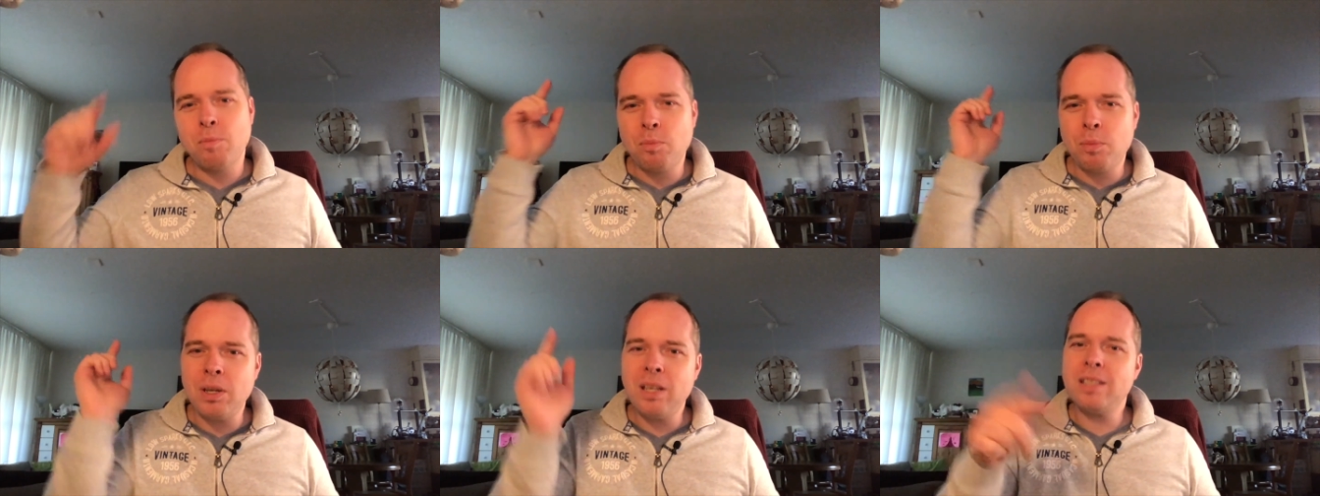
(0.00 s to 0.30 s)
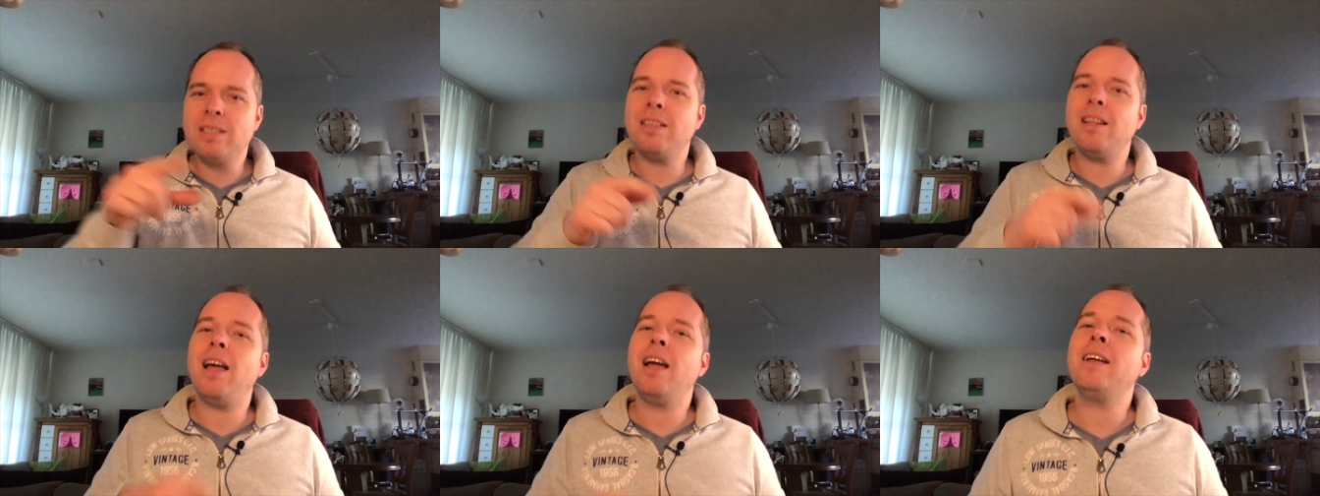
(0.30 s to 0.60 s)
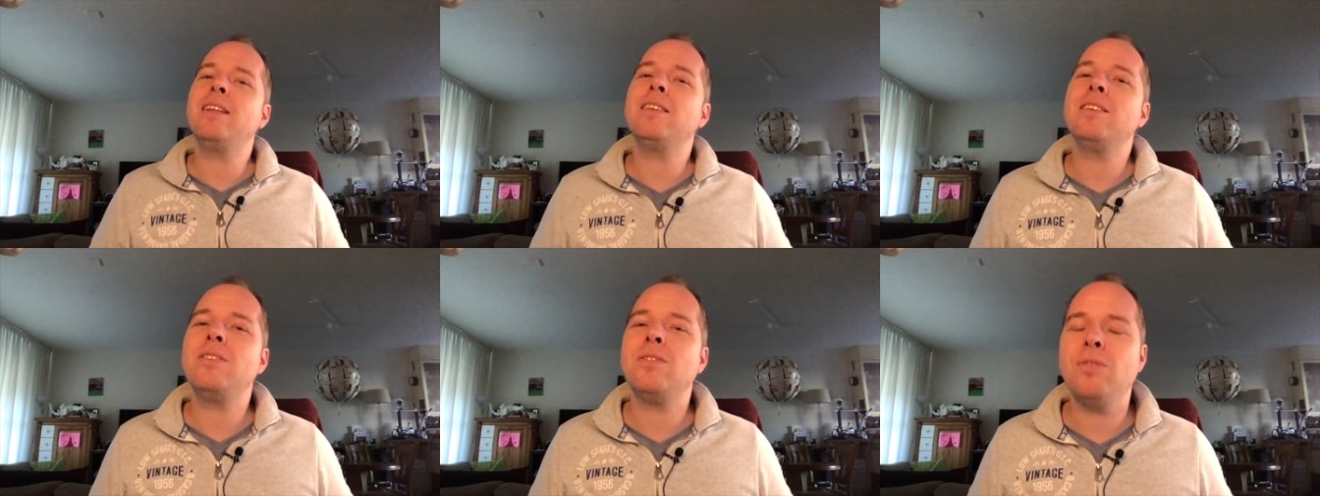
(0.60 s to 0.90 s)
Please
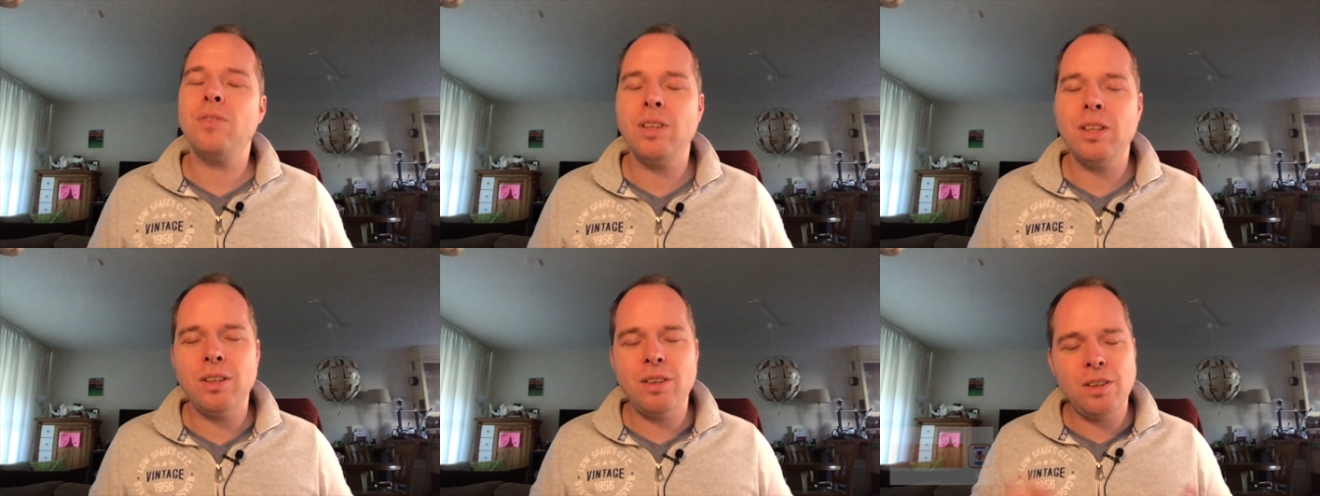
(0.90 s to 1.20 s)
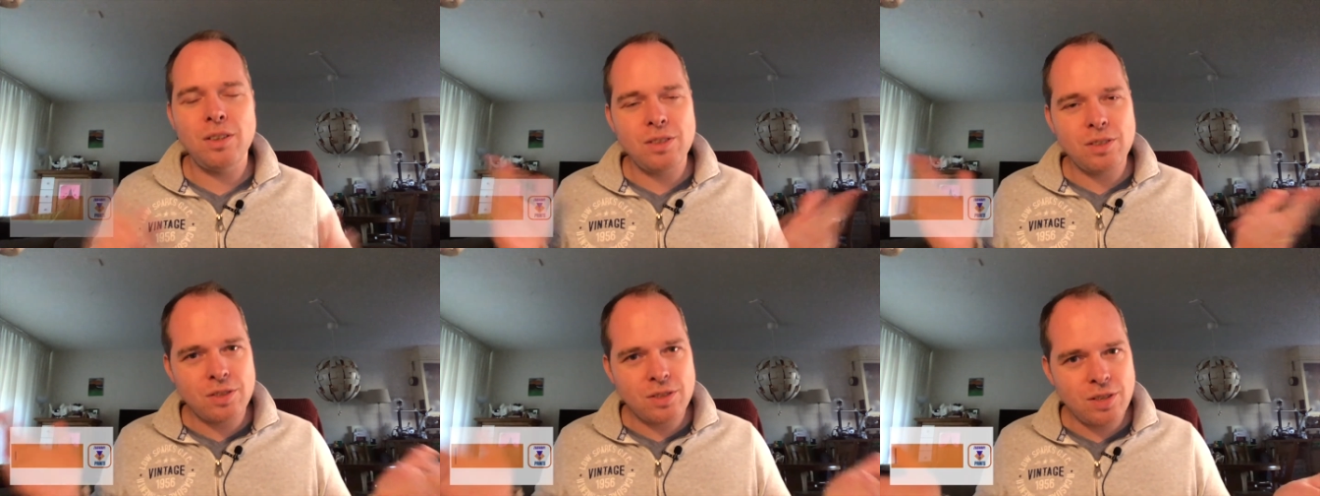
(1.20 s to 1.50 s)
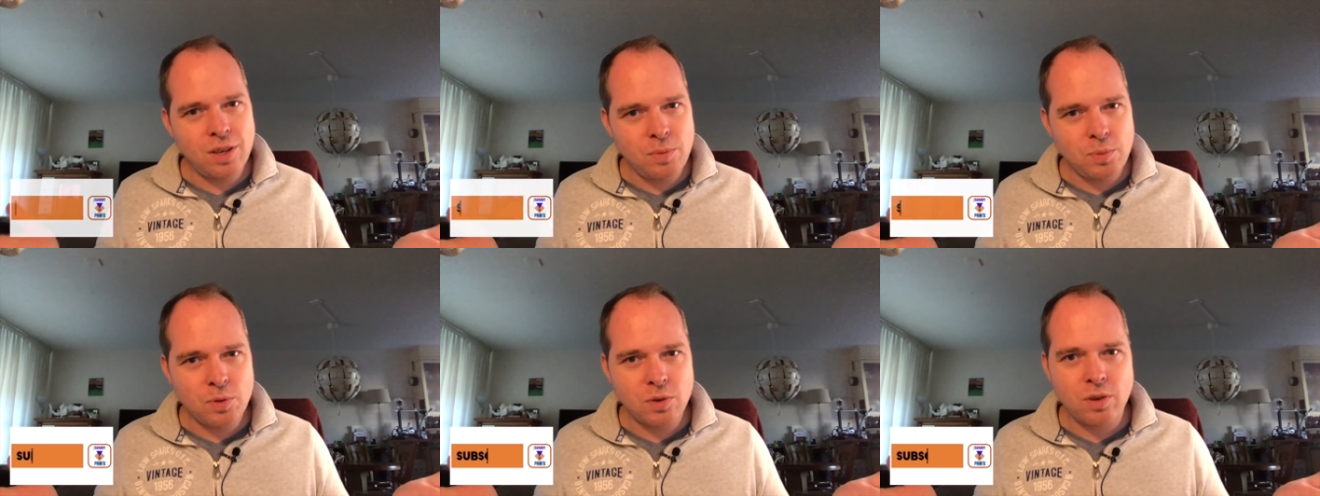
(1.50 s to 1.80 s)
like this video,
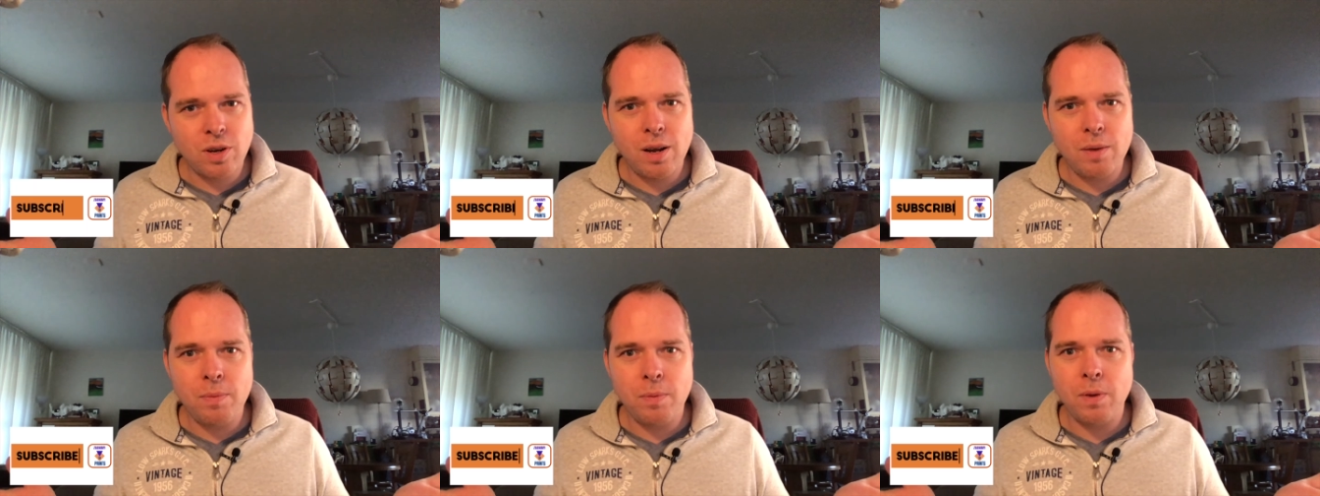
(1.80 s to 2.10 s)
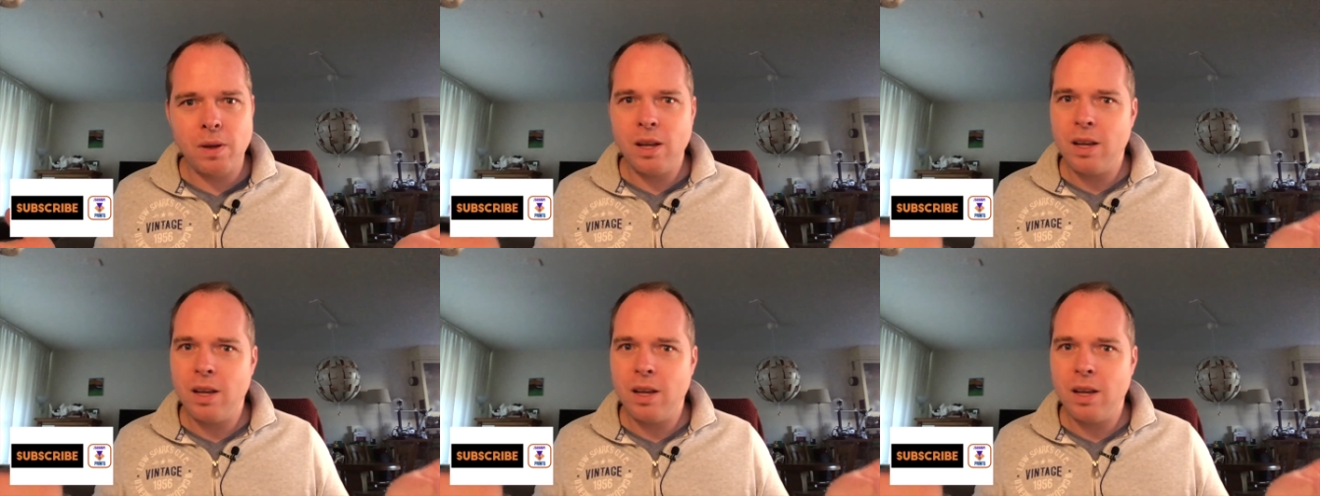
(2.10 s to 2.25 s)
subscribe